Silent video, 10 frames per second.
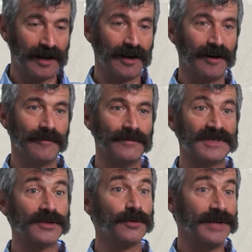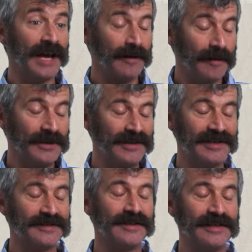Um, so yeah, I mean
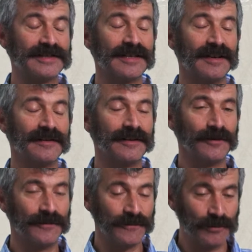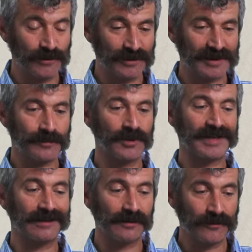these these uh, you know foods,
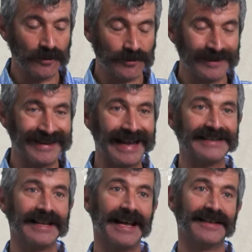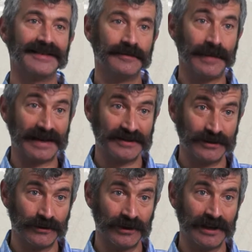particularly those with lactic acid
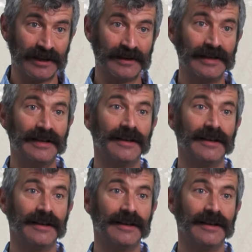bacteria,